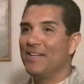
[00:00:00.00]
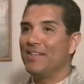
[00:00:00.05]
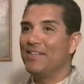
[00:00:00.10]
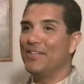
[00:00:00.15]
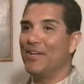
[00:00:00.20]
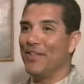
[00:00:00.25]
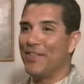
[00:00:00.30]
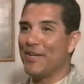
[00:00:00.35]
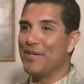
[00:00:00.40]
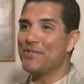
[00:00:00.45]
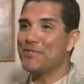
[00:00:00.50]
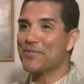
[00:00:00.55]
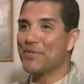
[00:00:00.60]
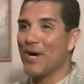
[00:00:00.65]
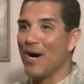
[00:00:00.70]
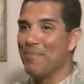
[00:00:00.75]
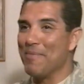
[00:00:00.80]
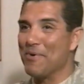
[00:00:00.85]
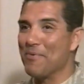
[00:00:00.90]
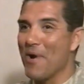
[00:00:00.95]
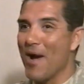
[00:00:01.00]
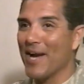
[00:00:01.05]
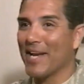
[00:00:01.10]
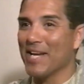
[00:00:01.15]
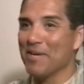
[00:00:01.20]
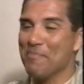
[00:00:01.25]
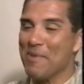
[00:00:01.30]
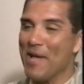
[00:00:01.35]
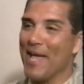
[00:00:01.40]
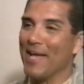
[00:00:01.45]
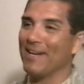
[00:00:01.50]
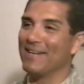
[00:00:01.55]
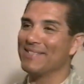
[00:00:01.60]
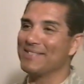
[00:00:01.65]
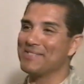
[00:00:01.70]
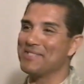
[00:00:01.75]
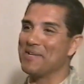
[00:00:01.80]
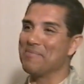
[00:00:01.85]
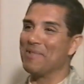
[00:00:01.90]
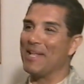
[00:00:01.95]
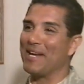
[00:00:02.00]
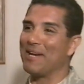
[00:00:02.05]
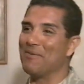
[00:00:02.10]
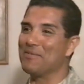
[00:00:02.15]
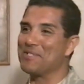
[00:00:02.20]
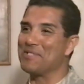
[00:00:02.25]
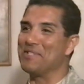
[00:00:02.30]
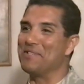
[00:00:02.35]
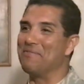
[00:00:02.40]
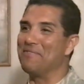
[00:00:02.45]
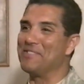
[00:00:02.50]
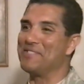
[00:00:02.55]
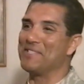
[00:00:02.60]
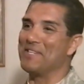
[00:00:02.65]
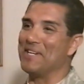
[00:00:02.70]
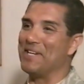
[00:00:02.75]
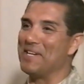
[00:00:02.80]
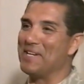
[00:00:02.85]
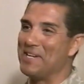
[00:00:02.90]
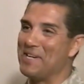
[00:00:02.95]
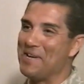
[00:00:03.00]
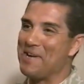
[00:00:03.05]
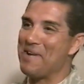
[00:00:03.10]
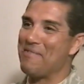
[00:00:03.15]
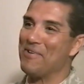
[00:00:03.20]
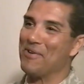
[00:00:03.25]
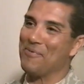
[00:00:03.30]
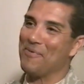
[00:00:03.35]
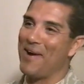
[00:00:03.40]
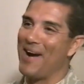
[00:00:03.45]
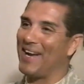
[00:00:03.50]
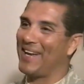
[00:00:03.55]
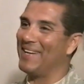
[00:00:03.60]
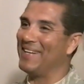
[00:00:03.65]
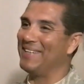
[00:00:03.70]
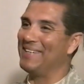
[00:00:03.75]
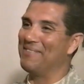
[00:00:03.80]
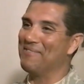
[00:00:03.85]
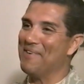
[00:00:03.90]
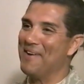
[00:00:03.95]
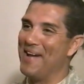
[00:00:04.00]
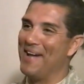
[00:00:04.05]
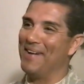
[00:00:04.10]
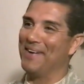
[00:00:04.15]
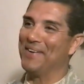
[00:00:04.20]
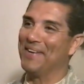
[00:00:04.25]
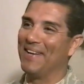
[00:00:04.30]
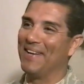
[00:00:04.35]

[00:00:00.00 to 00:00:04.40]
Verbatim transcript: Now they used to call me Rocket Man because it seemed like I was in the vicinity of every rocket around.